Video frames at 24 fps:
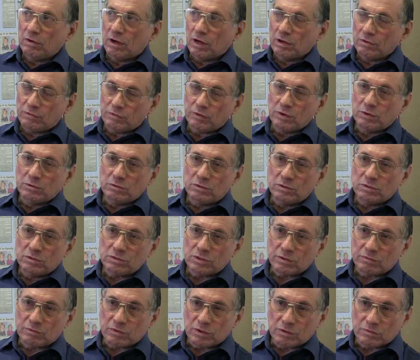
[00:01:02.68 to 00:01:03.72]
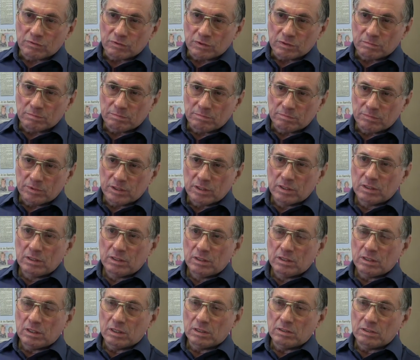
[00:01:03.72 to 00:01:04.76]
I phoned several of them
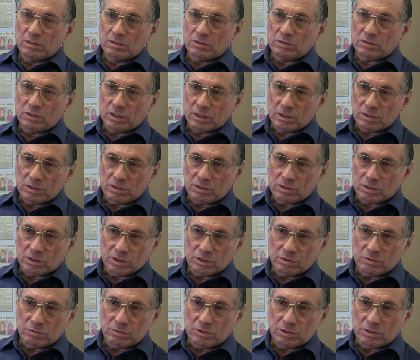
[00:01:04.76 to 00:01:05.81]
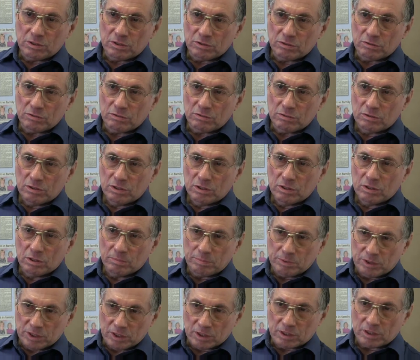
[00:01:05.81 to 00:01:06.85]
and decided to go with a
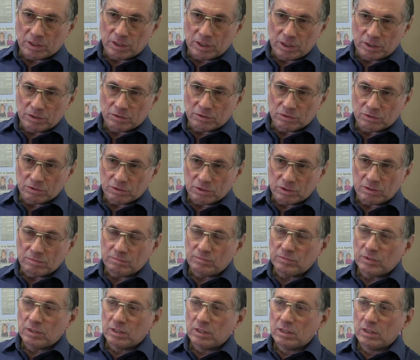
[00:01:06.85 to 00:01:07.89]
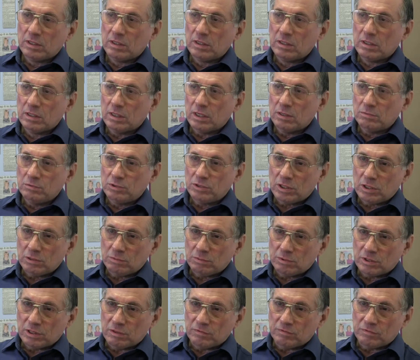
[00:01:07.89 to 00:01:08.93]
particular agency, and we
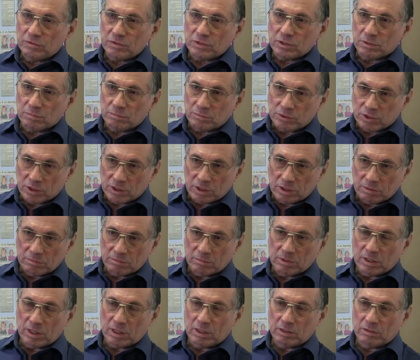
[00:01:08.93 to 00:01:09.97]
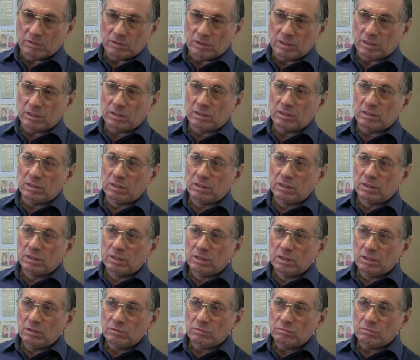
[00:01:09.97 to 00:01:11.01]
stayed with them for some time, and then
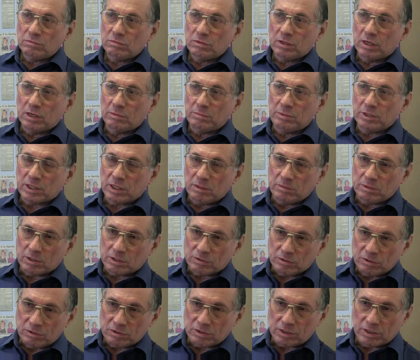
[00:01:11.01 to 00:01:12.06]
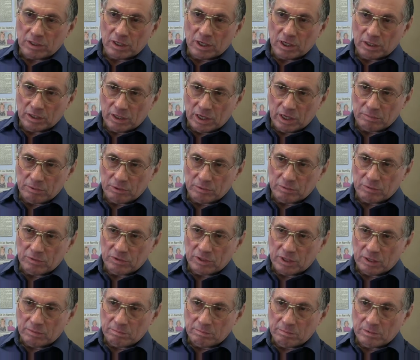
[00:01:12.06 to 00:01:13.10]
I became increasingly unhappy
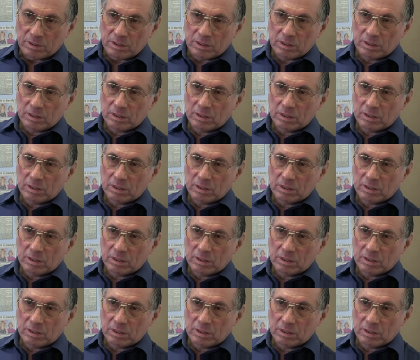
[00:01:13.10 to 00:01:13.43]
with them,